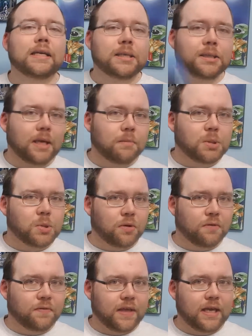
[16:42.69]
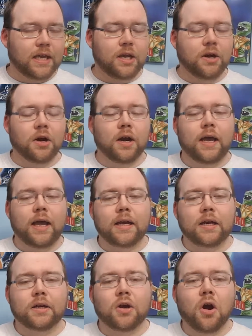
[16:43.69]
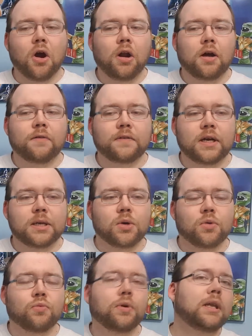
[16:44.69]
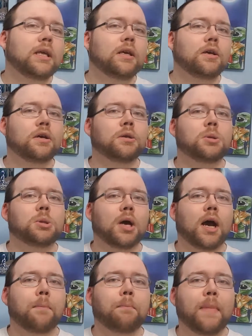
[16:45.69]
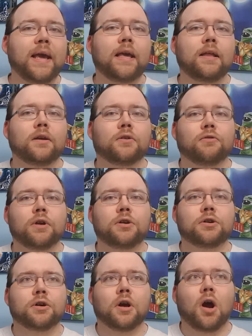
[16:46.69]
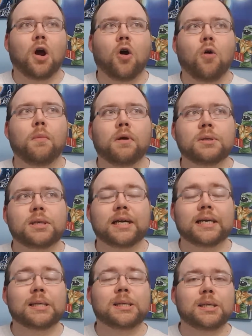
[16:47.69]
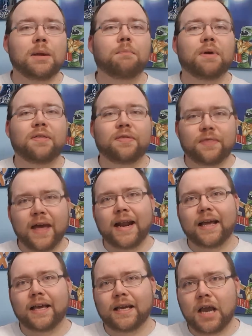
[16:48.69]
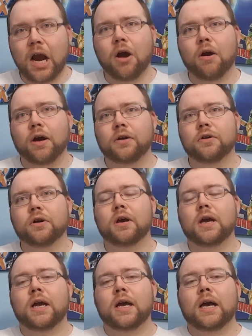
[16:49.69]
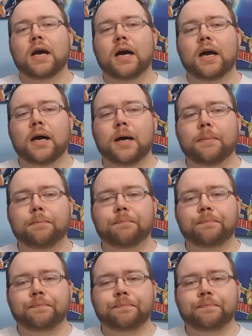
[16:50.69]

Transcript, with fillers: Same sort of thing here. And Karloff does a really good job making the creature almost a sympathetic character, um,